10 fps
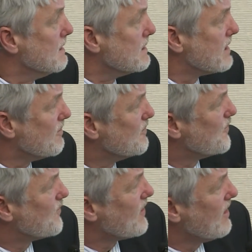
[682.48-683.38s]
So
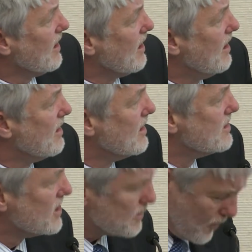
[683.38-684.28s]

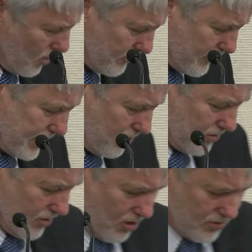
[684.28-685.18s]
just pondering
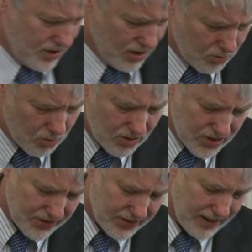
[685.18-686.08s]
on what
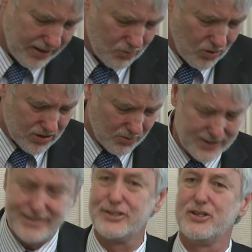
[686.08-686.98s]
can we
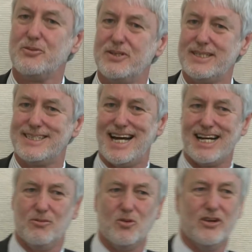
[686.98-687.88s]
do with this
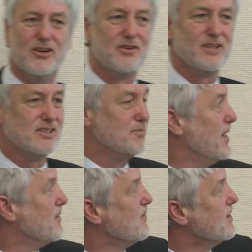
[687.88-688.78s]
data and what on earth is the
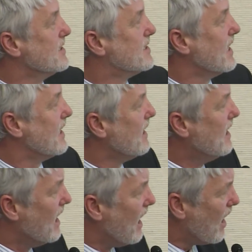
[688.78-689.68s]
benefit of this data,
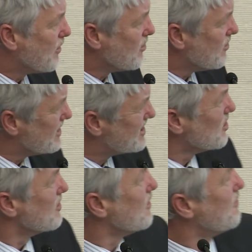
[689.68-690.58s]
I thought that sort of the